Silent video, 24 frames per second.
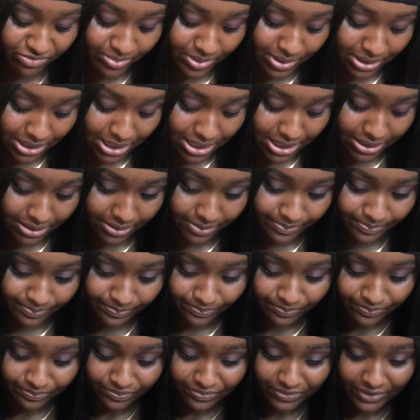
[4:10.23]
But, like,
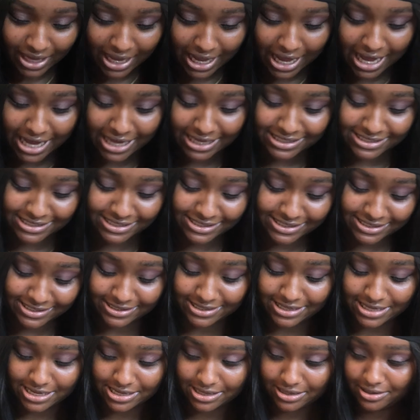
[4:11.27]
I didn't,
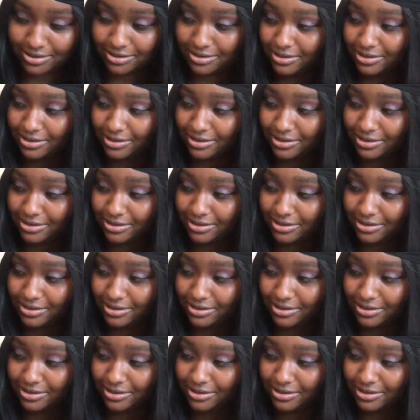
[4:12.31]
like,